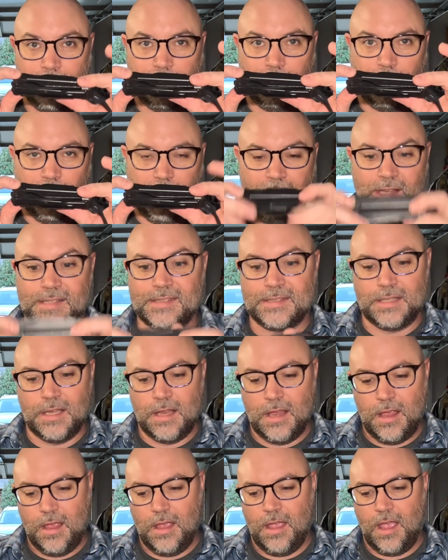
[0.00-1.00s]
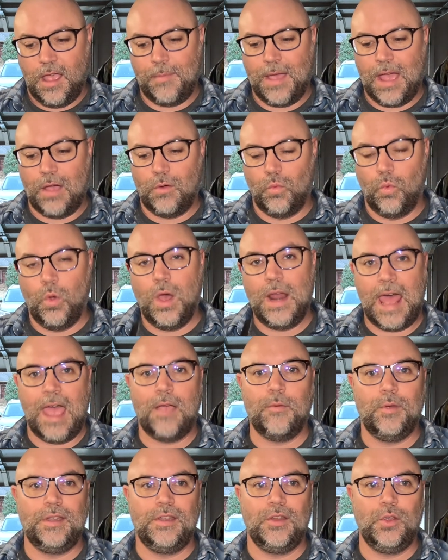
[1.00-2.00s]
for this about what I
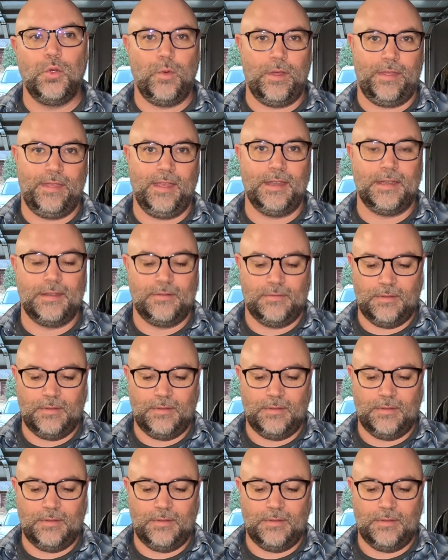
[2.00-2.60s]
would do with it.